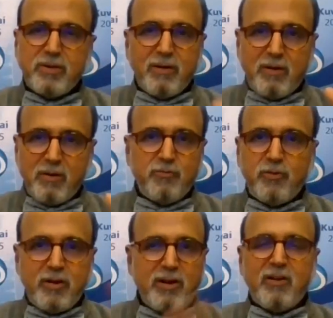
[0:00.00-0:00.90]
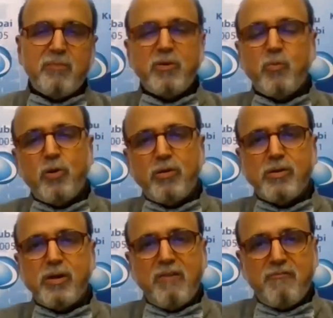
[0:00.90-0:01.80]
Developed world or developing world,
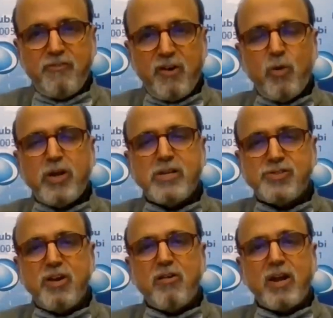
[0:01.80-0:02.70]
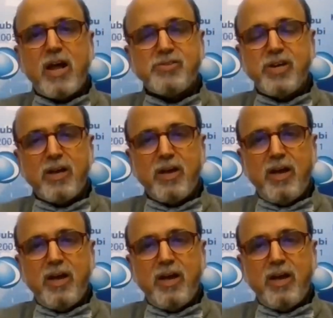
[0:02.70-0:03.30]
everyone is reorganizing.